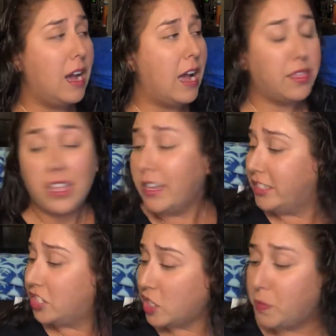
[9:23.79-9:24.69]
I think
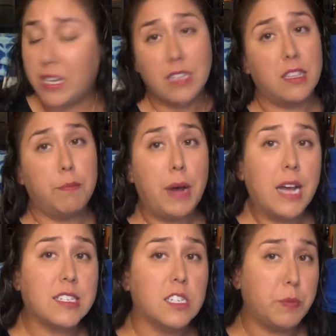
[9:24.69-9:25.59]
it's just because of the
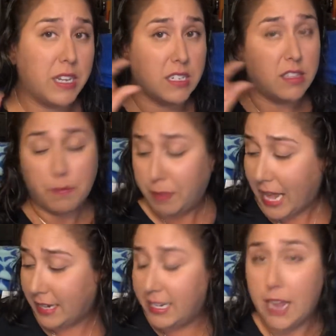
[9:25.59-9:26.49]
boxes, because of the
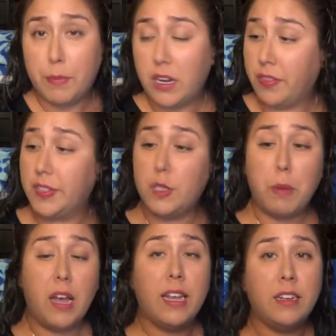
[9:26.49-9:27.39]
Black Diamond on the
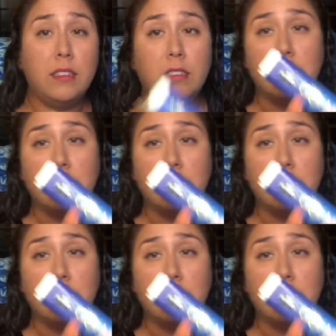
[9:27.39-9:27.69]
spine.